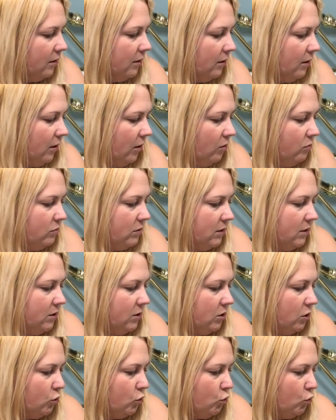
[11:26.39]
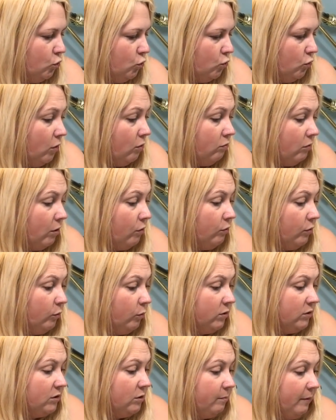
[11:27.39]
closest to... Oh no, it
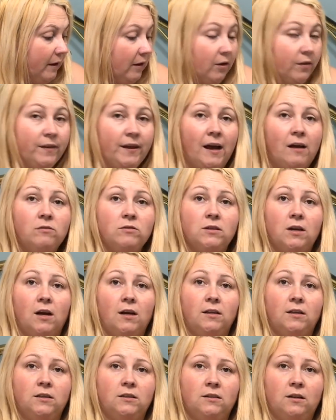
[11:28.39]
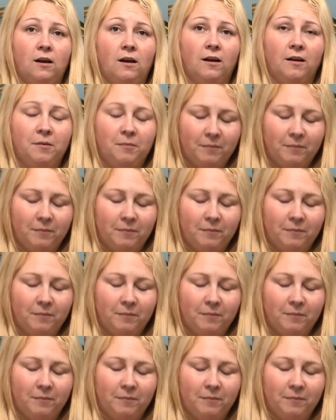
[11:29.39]
wants the black on the outside this time.